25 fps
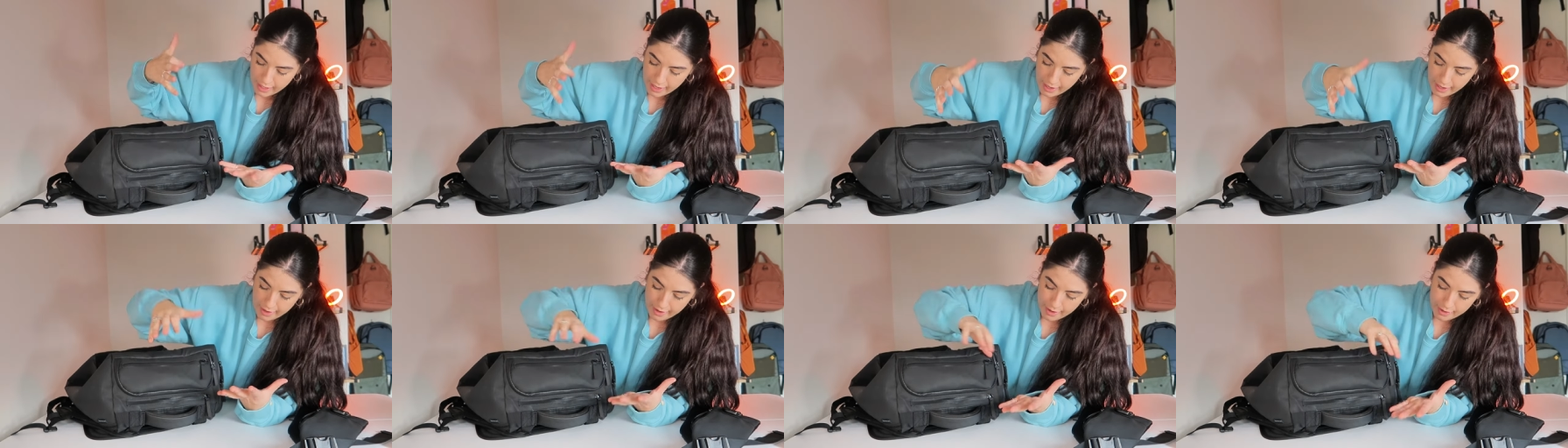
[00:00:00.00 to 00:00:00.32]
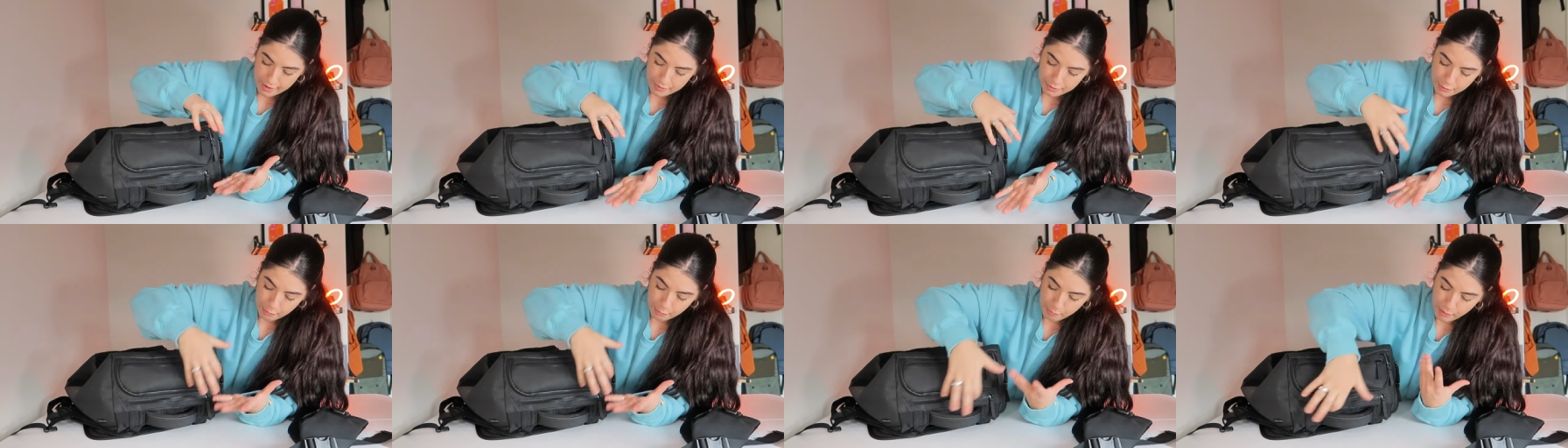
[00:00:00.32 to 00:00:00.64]

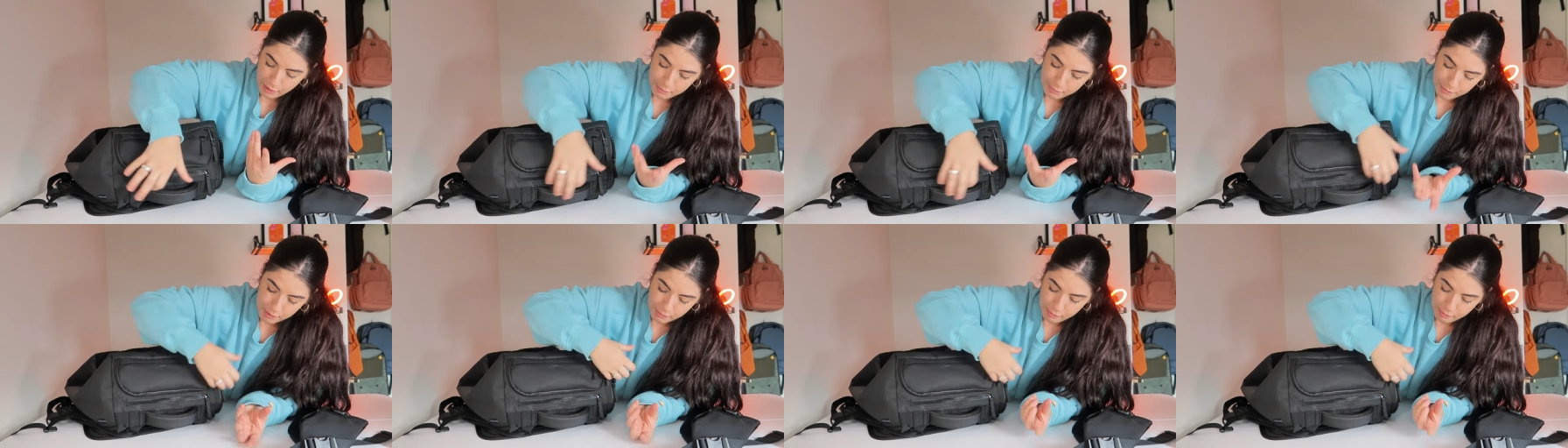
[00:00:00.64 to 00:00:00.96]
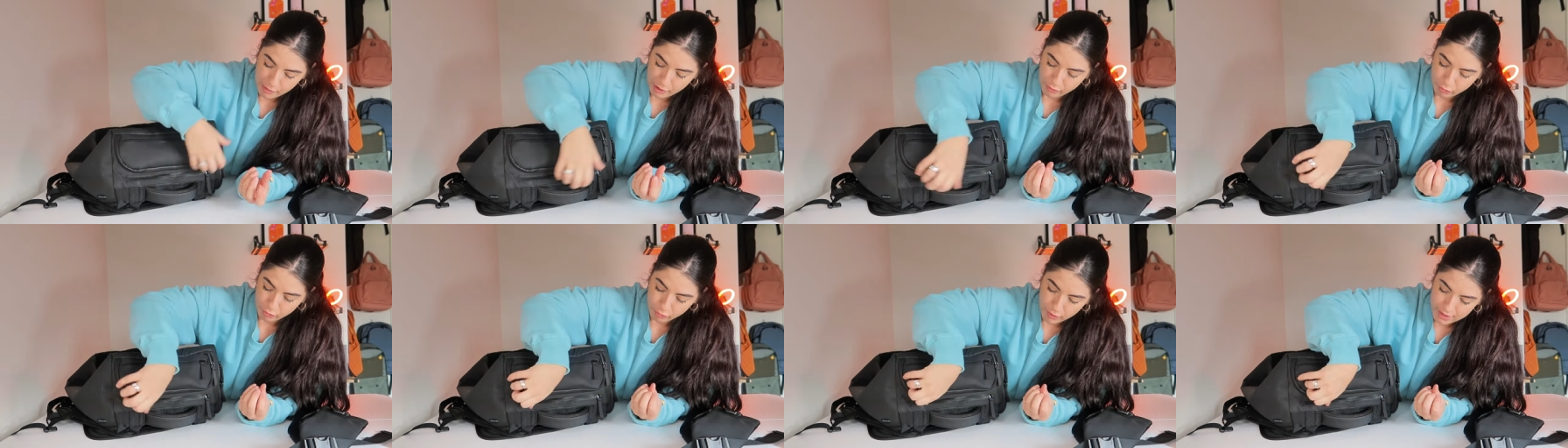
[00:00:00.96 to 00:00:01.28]
uh, there might be a
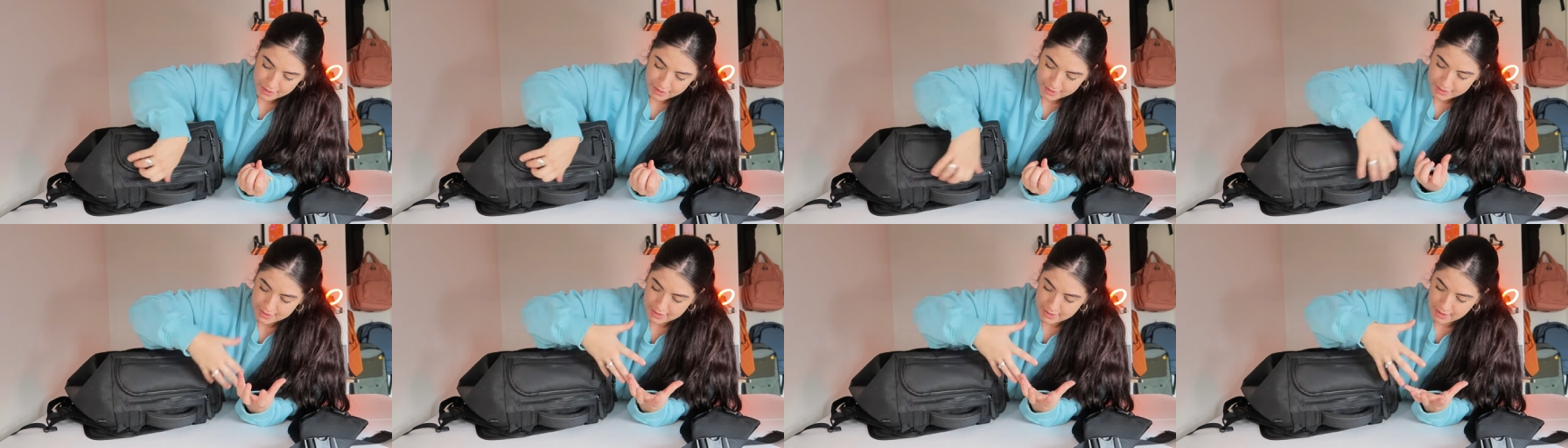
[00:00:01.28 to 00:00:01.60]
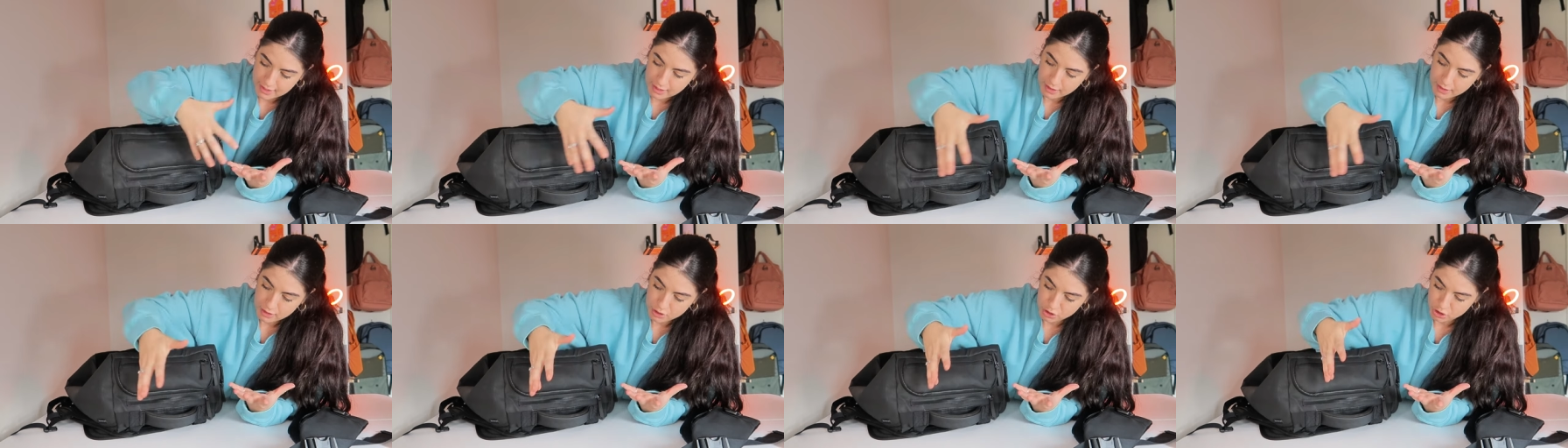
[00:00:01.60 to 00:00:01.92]
bit of risk
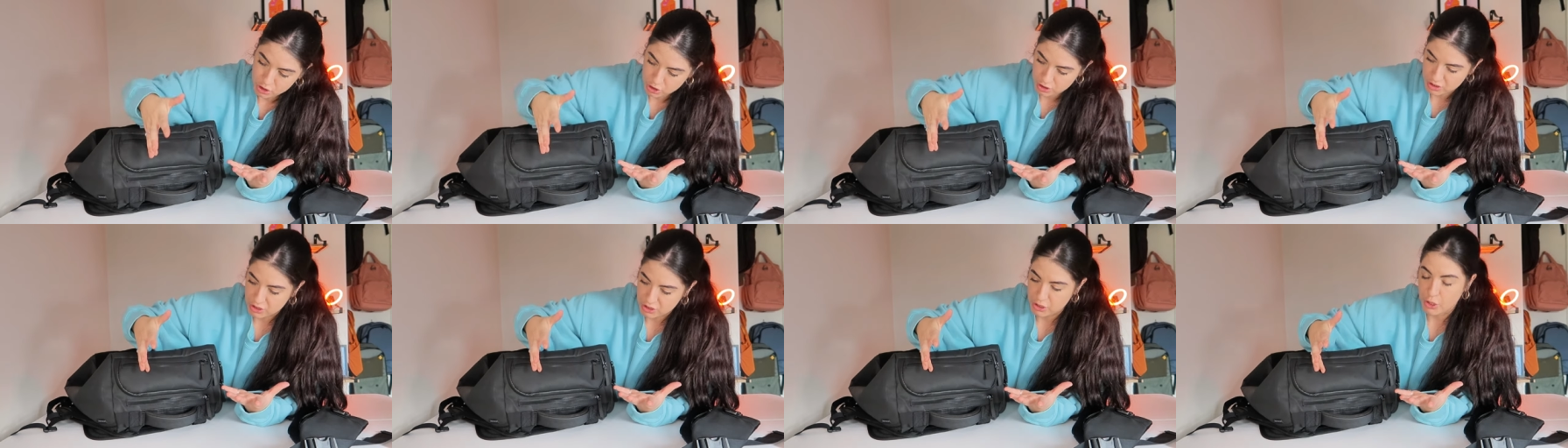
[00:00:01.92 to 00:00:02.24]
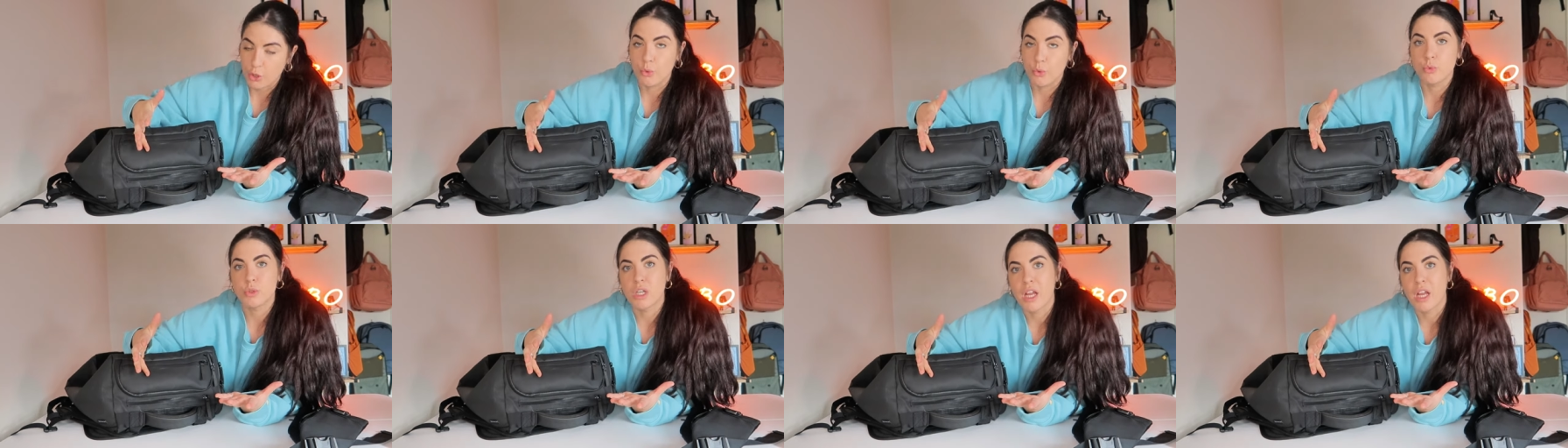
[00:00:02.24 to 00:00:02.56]
just
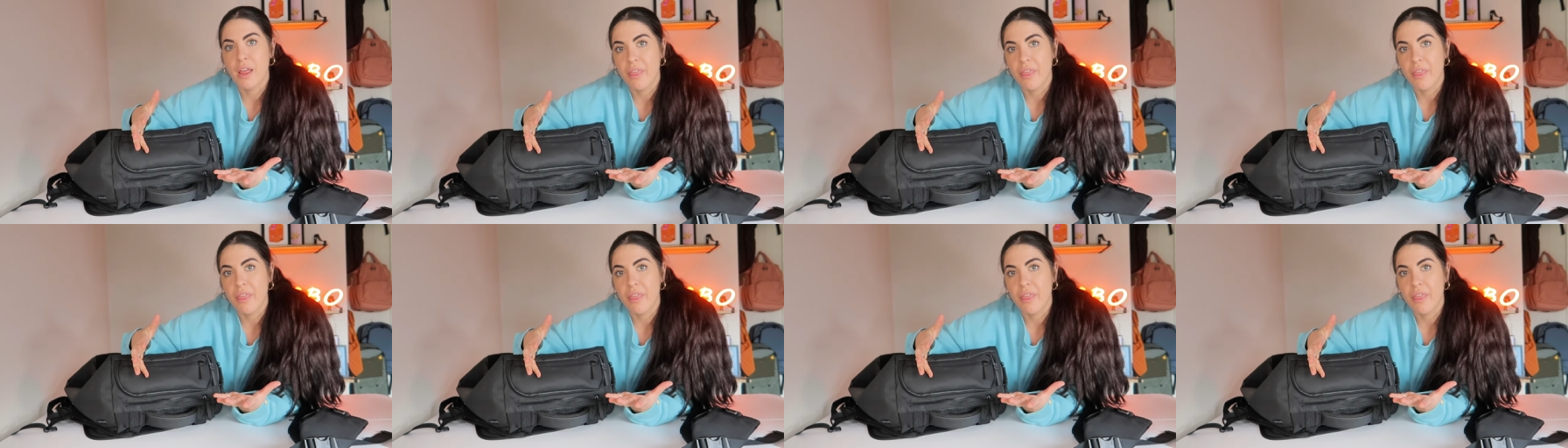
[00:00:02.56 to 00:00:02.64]
note